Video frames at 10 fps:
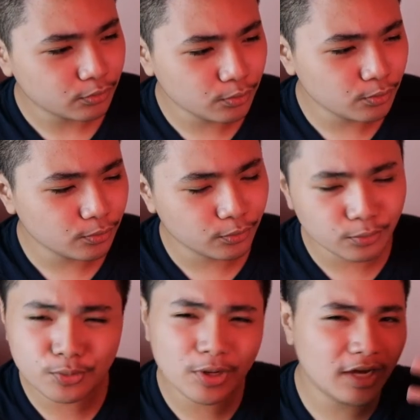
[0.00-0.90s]

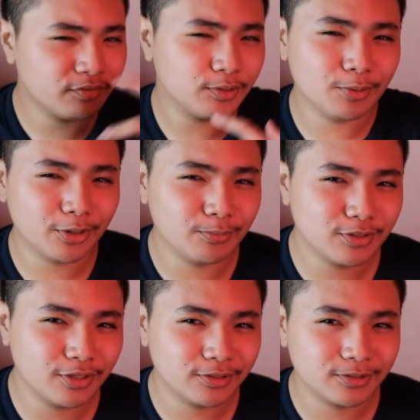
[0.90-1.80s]
Do you have any
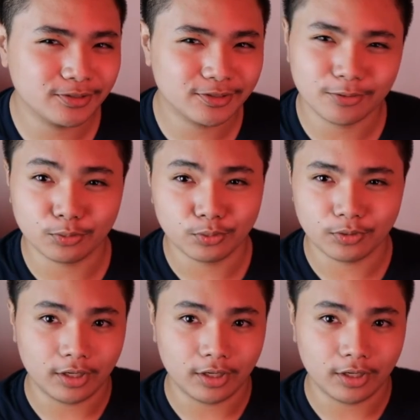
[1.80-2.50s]
recommendations, you know,